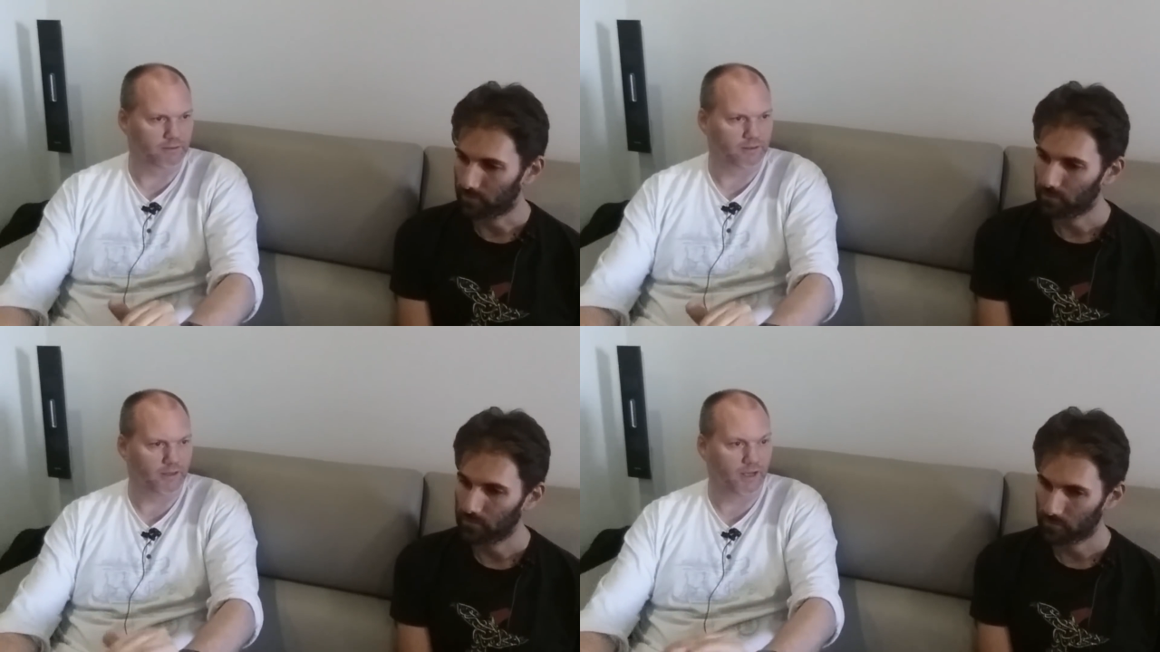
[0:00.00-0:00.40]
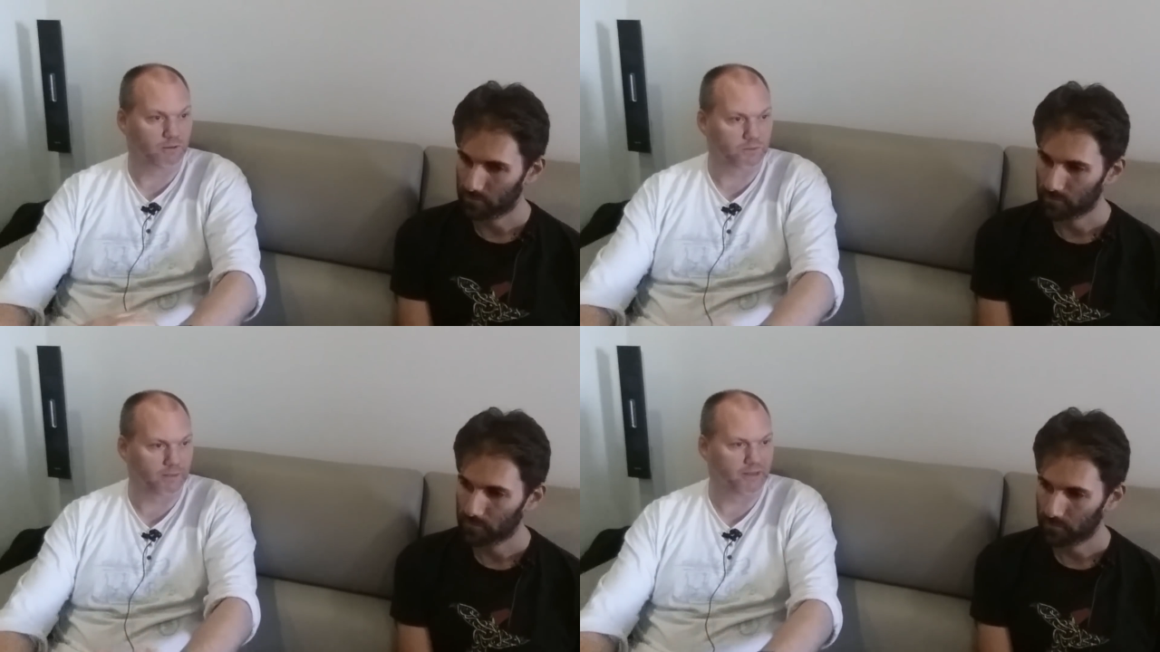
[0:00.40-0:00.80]
Speaker 1: and
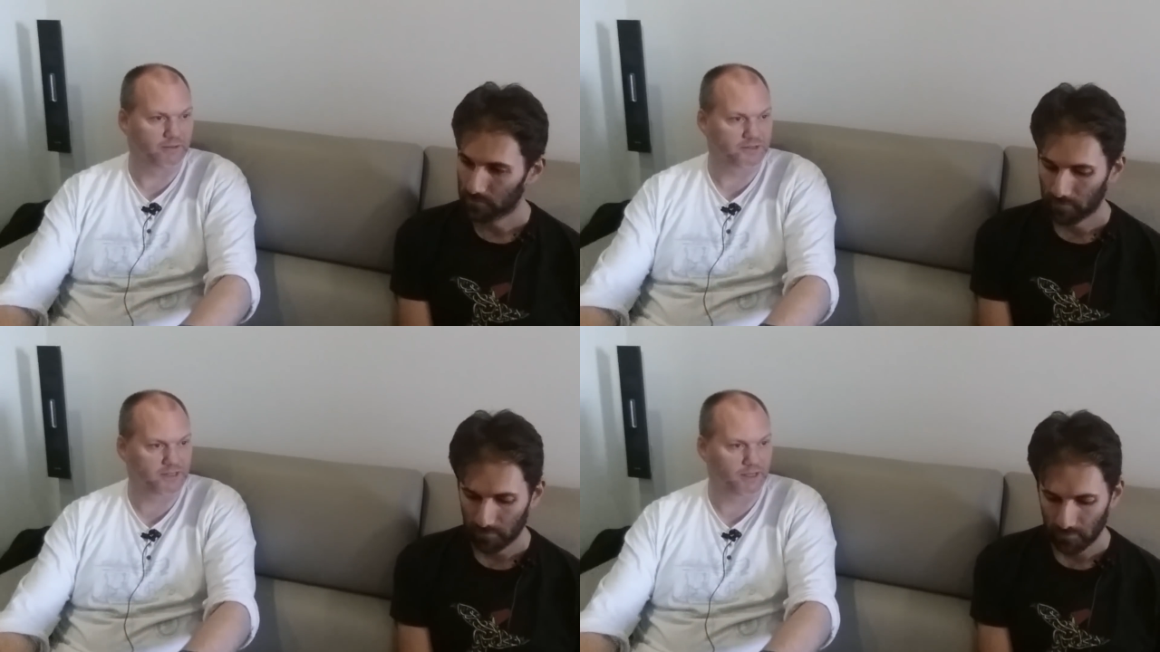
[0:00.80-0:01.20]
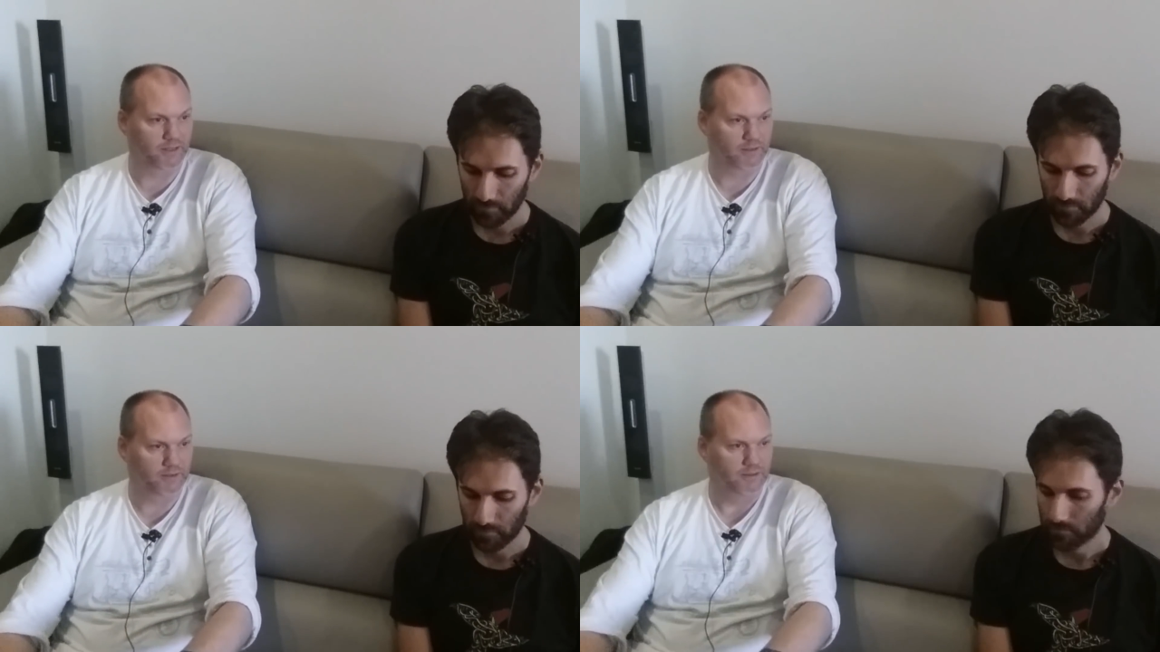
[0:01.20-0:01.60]
I'll come out and
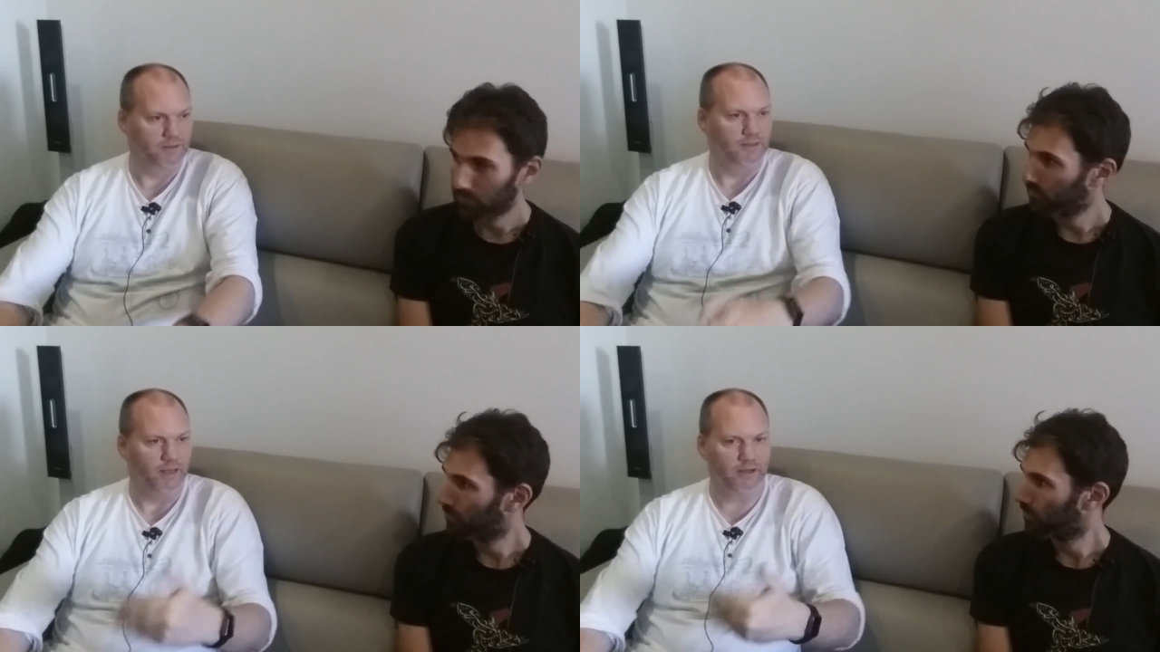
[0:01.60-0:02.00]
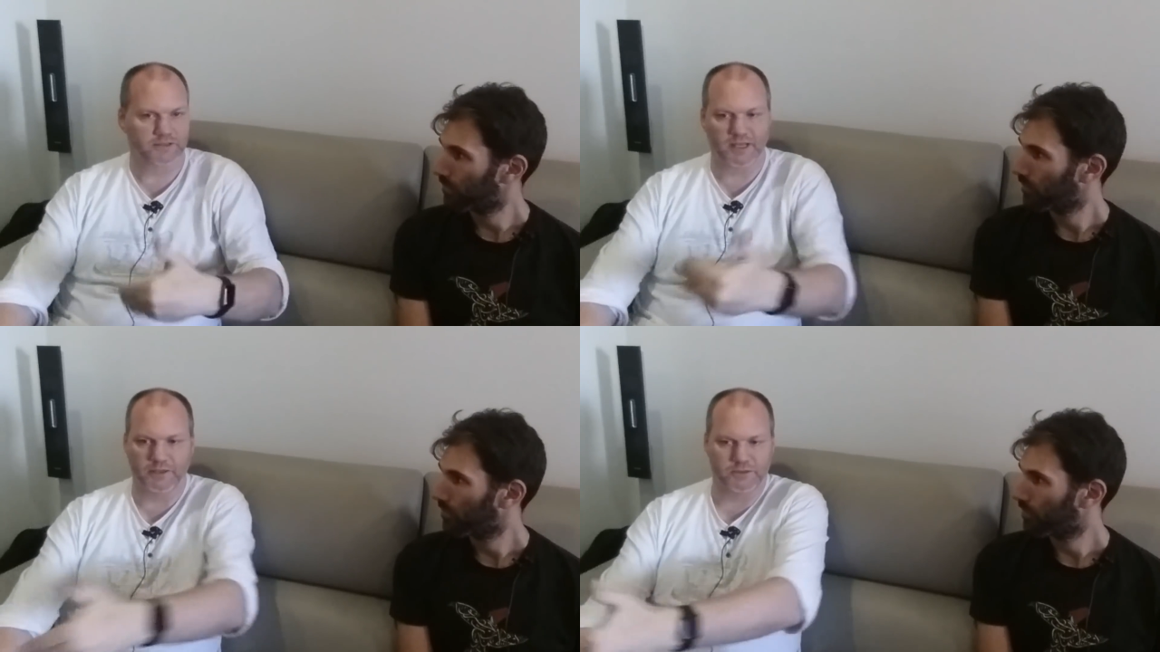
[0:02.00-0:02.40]
say, and I'll
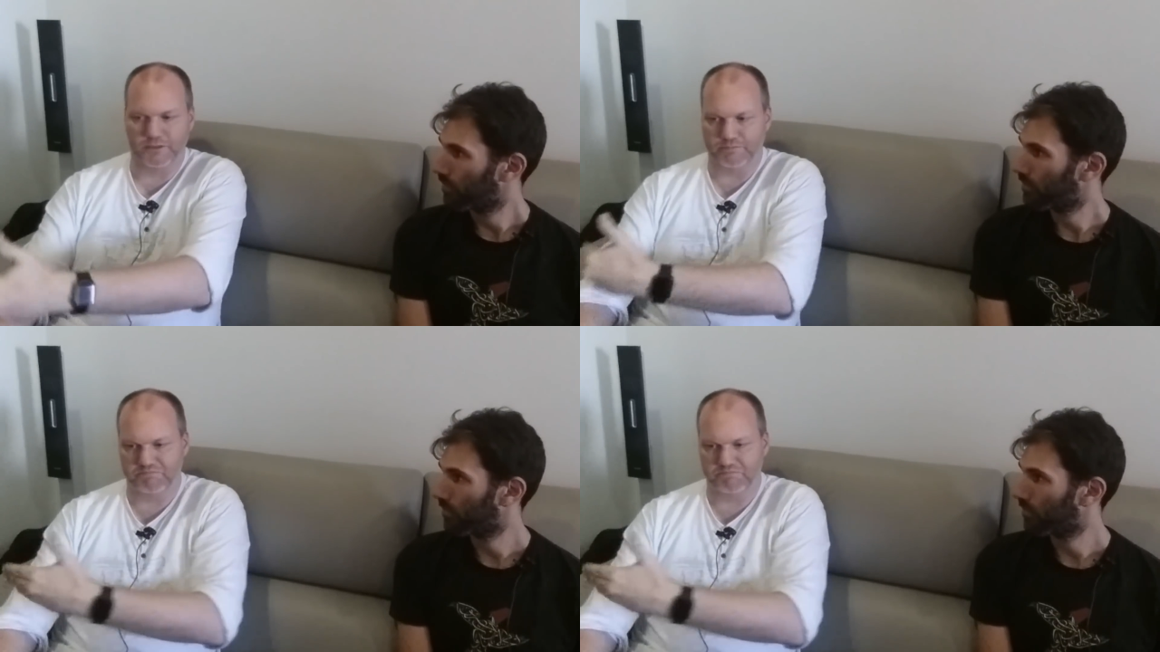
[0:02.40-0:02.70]
say it to